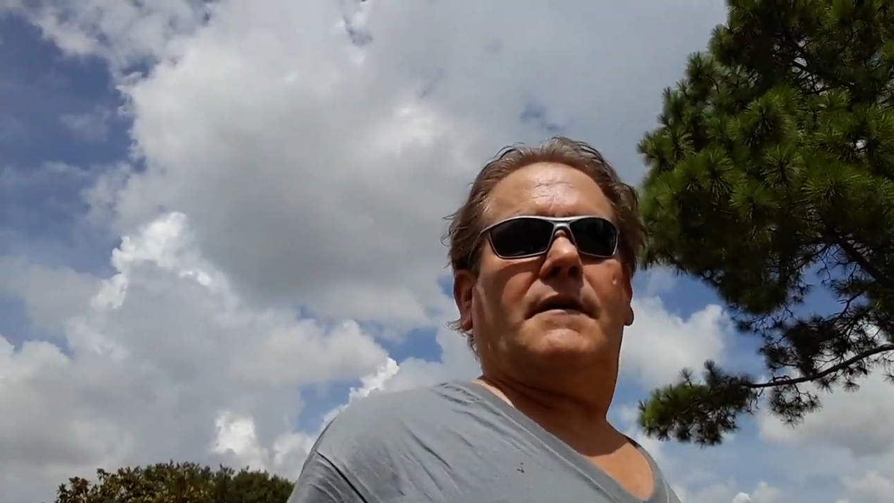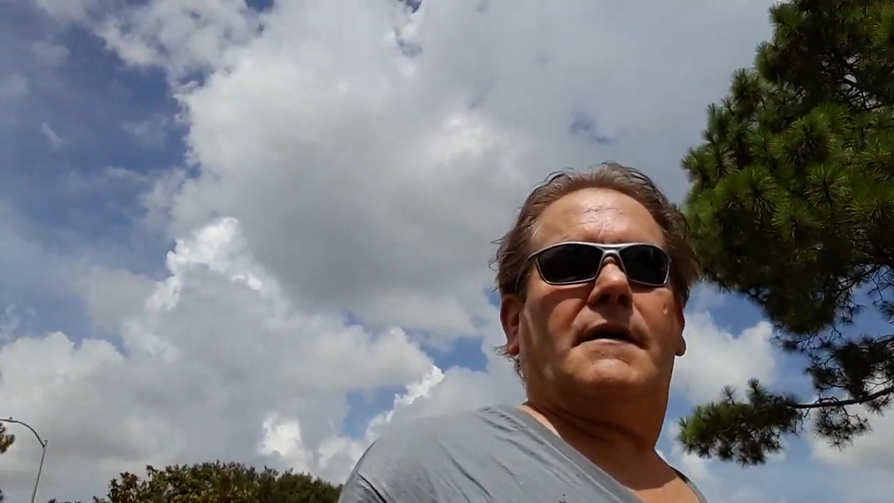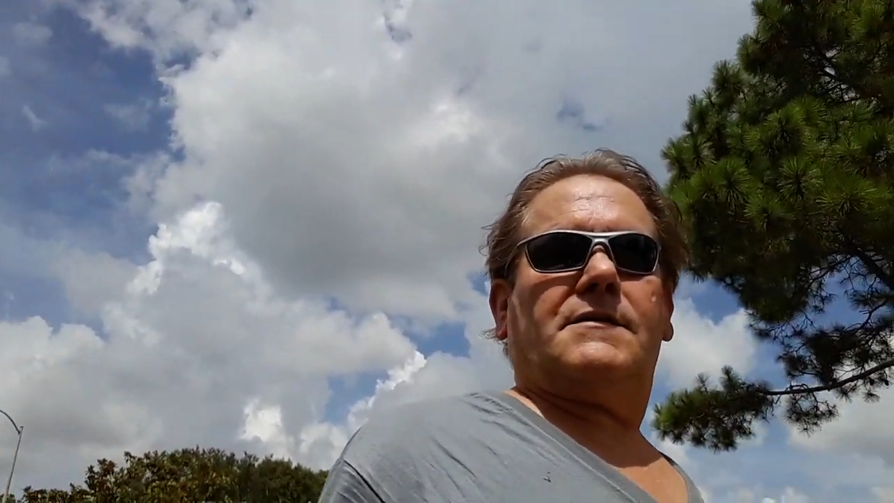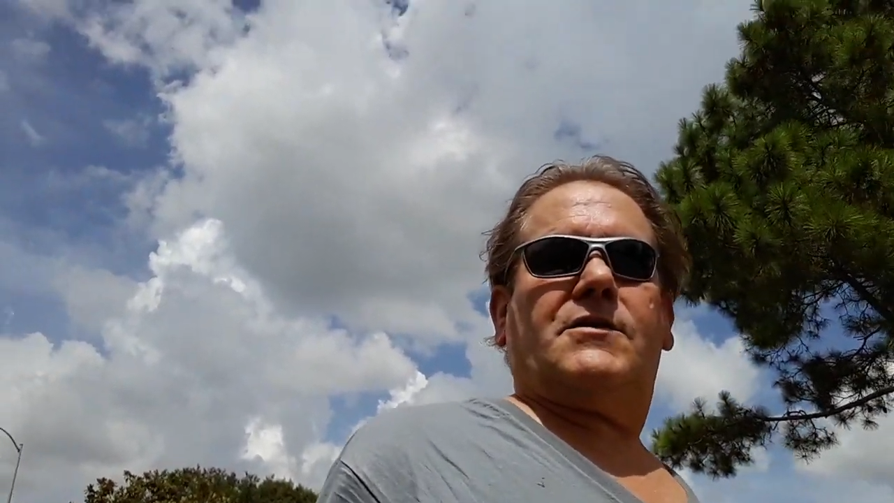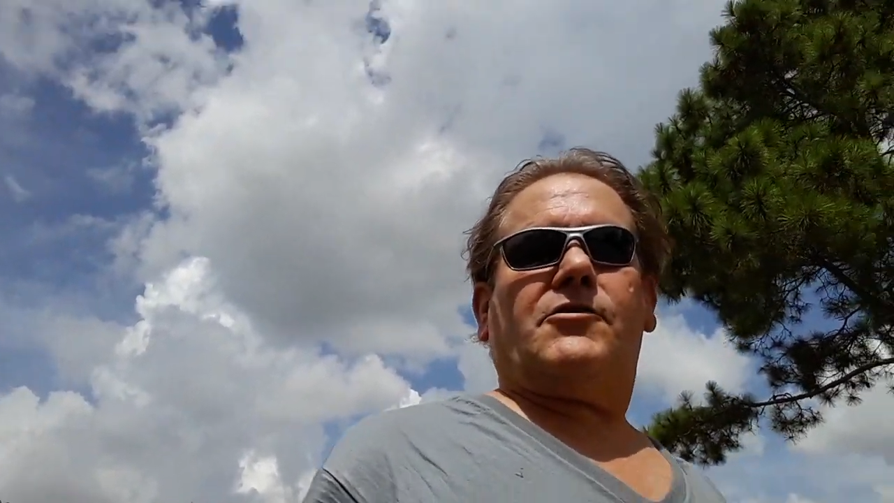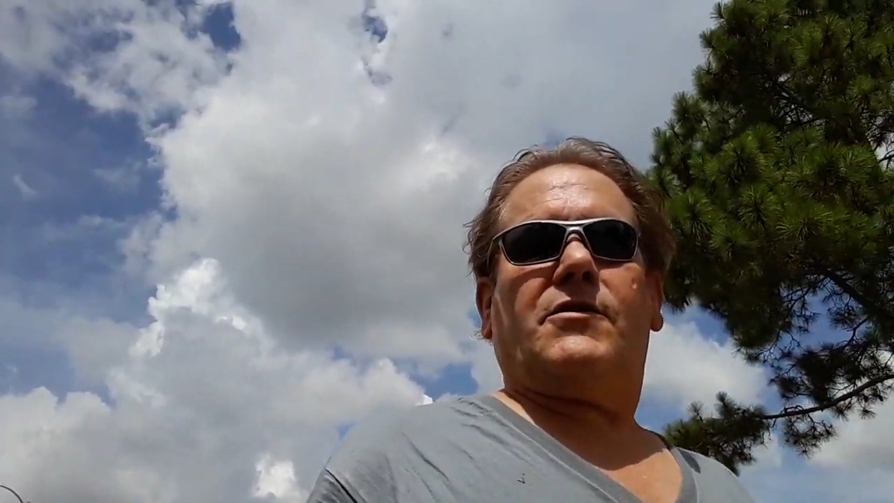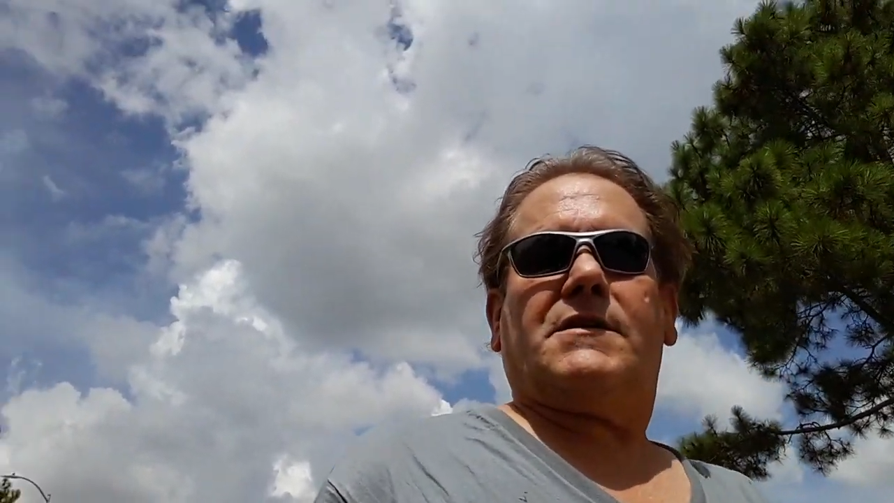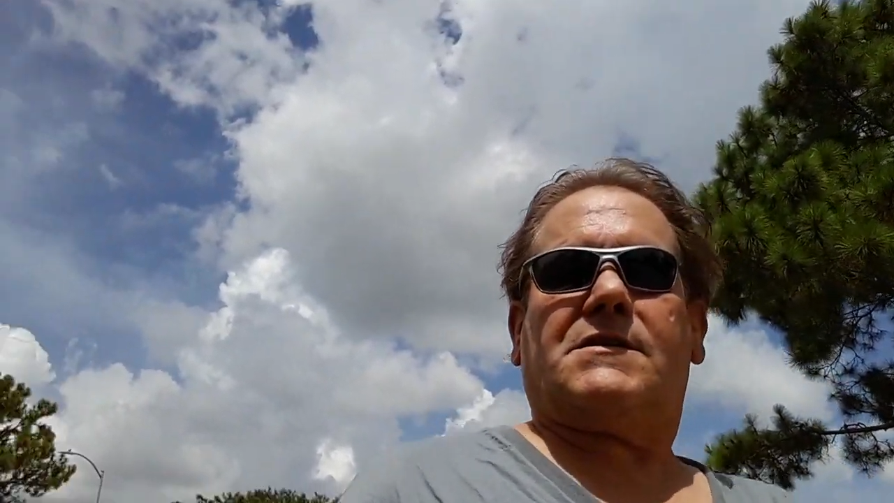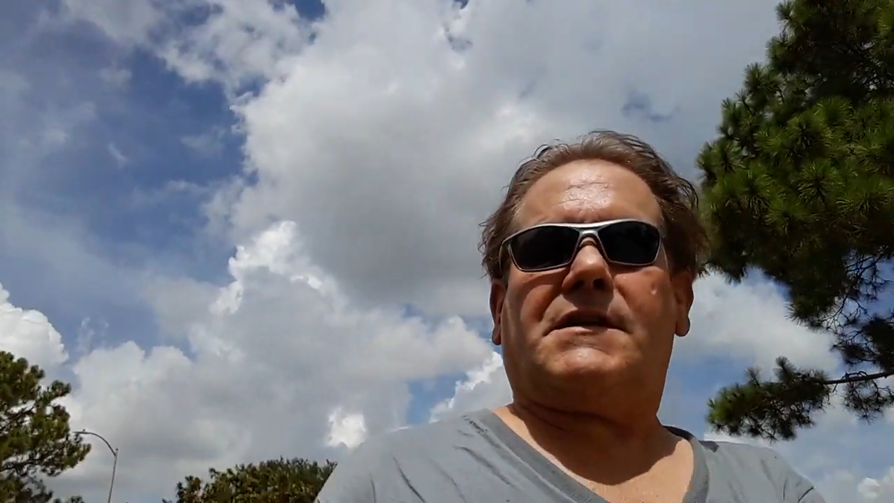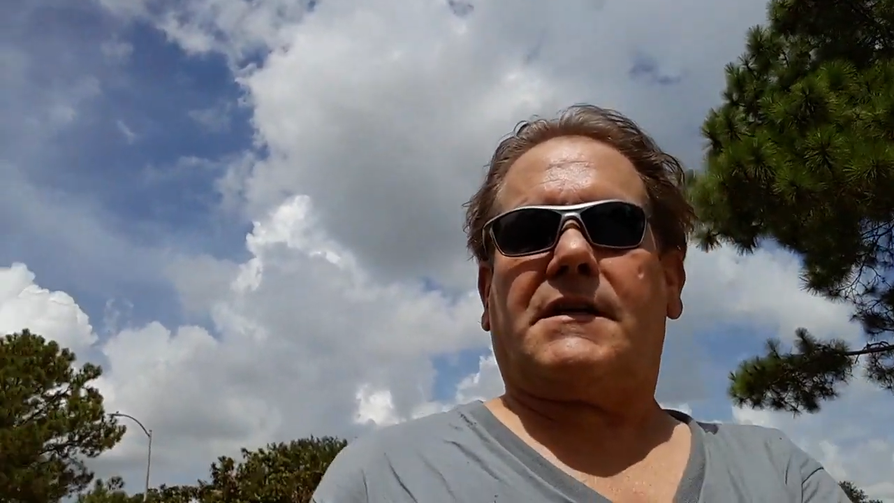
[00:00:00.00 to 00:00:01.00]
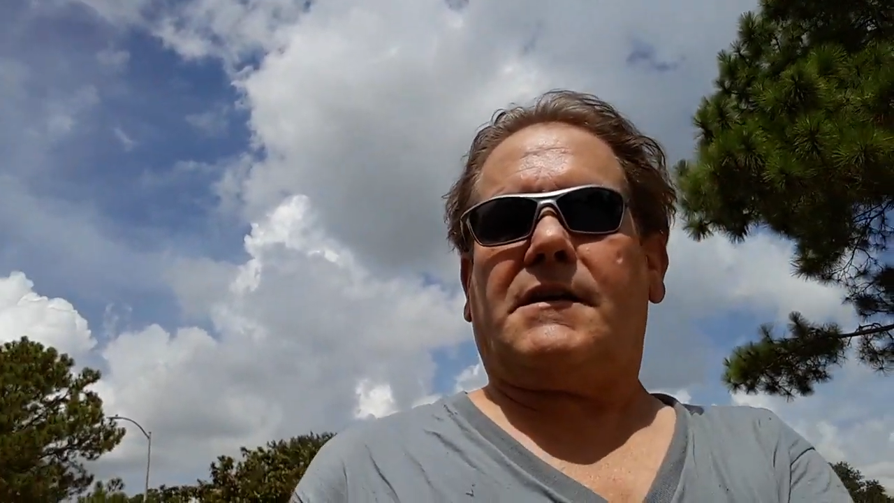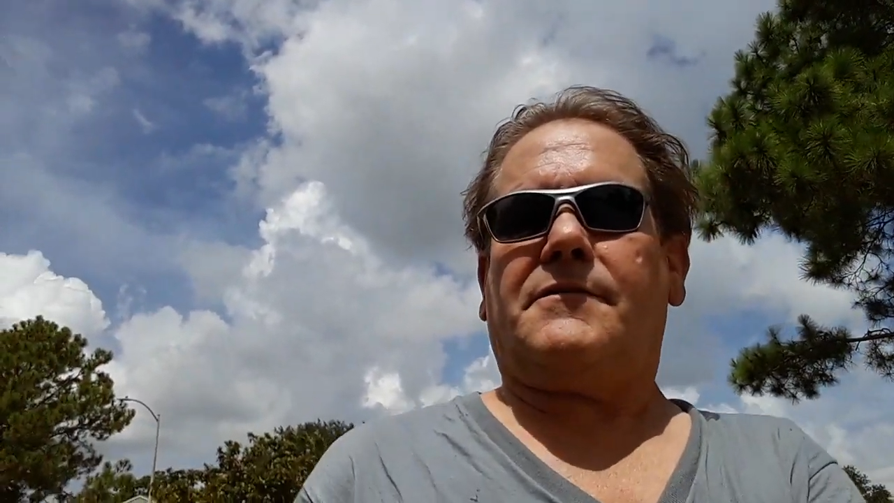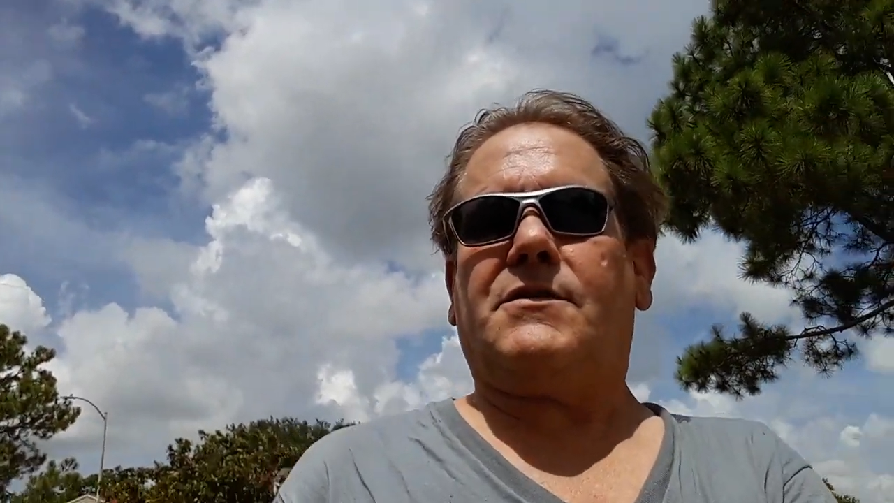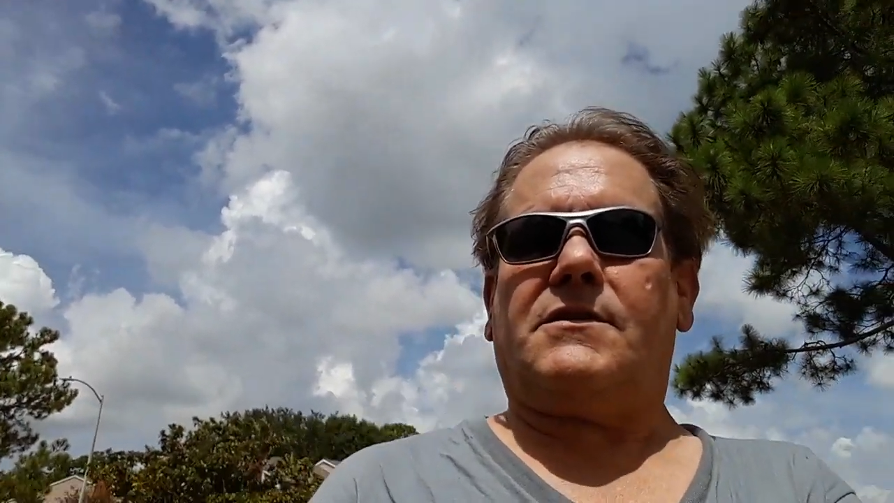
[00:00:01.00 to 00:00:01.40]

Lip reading: until you get sick enough to